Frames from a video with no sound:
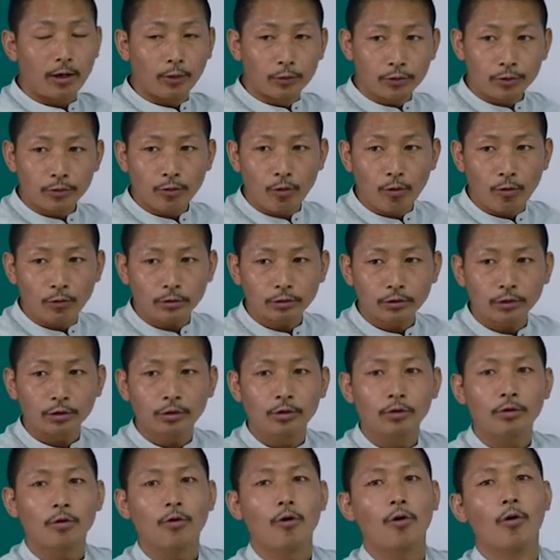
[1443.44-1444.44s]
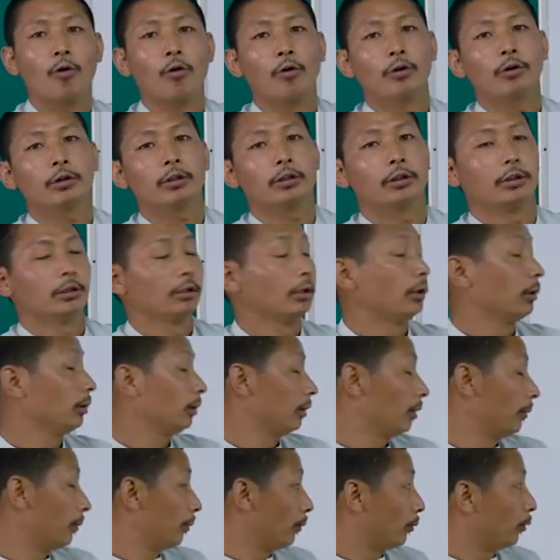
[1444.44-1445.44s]
household or uh,
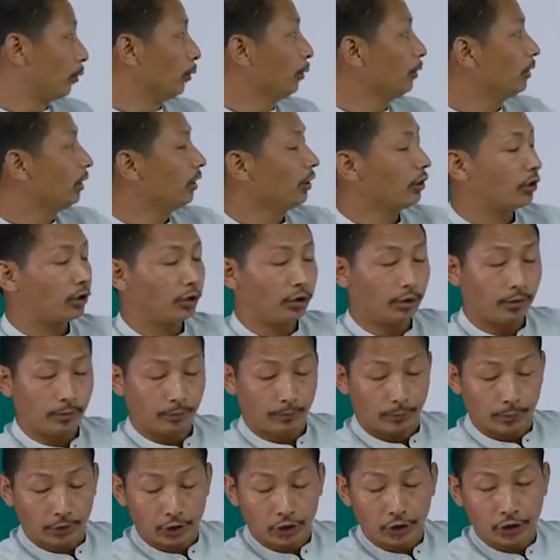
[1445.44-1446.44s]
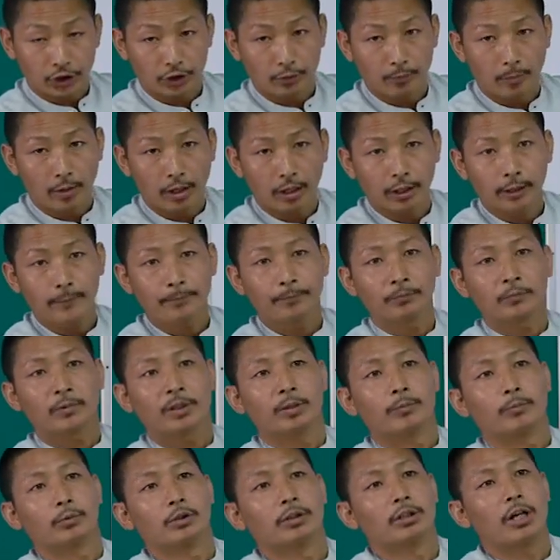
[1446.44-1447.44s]
the good is purchased by
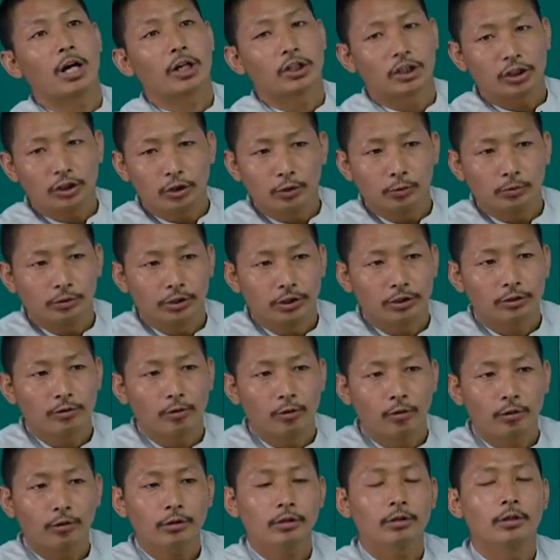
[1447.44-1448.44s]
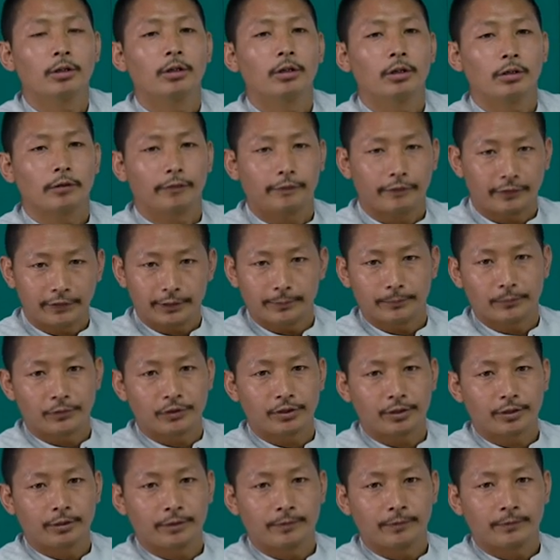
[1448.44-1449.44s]
production units or
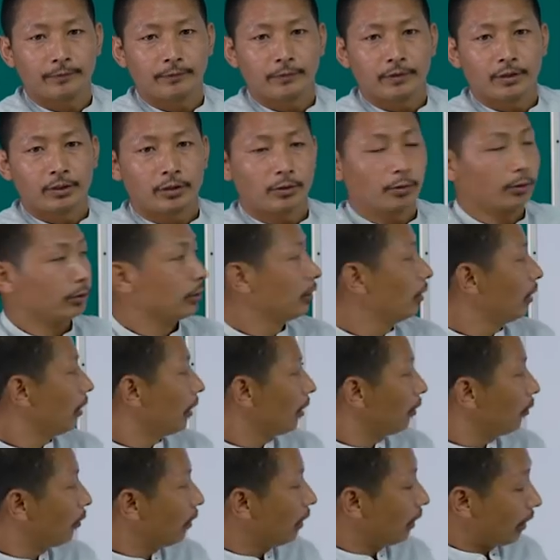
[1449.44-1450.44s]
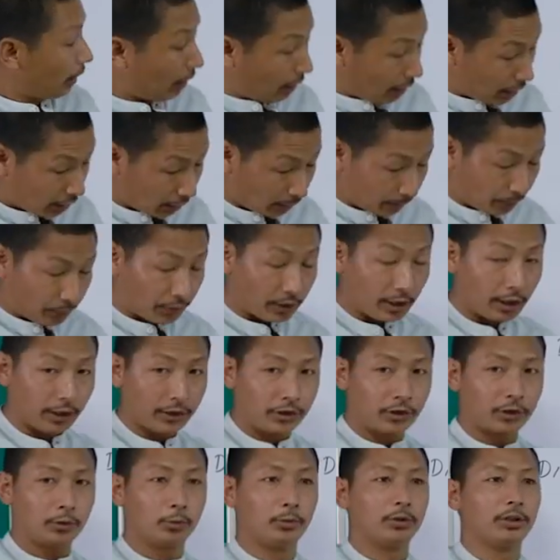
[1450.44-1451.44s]
firms. So that helps
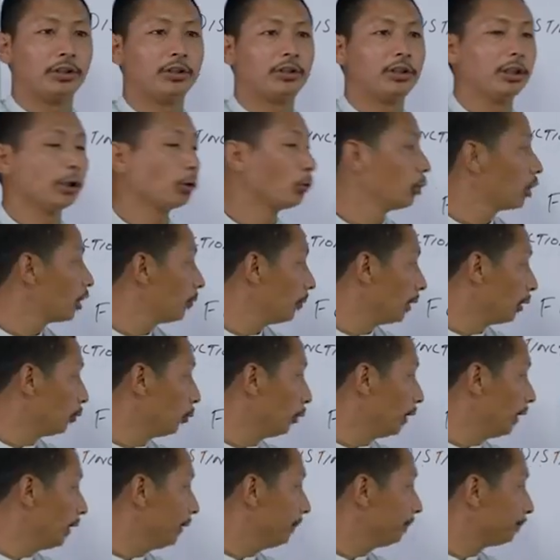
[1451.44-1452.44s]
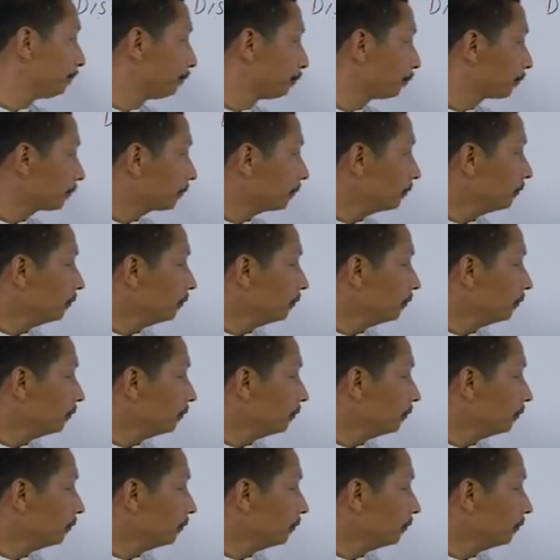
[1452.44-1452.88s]
us to distinguish between